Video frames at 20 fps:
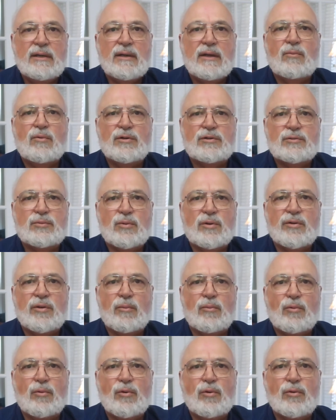which were the
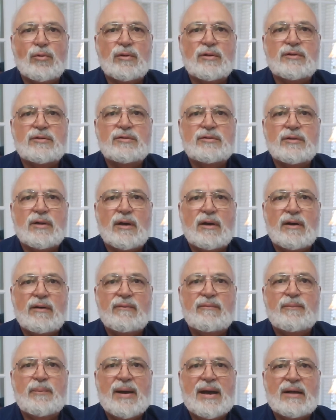rulers
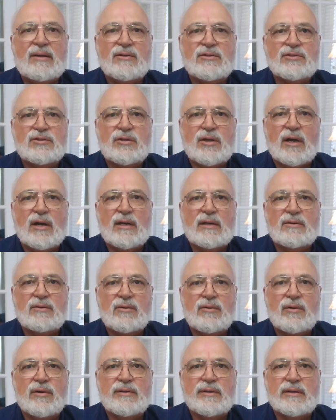of Palestine
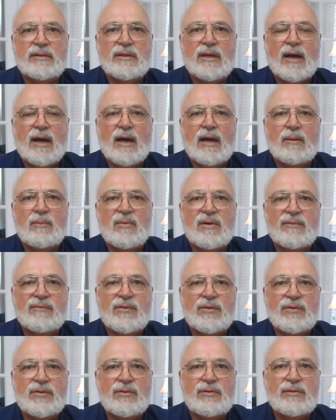during the time of
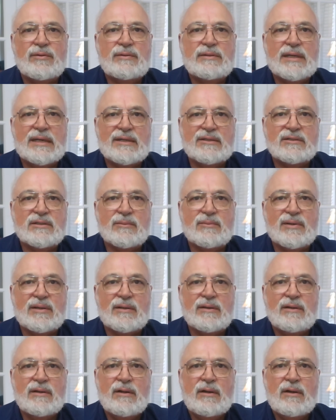the New Testament.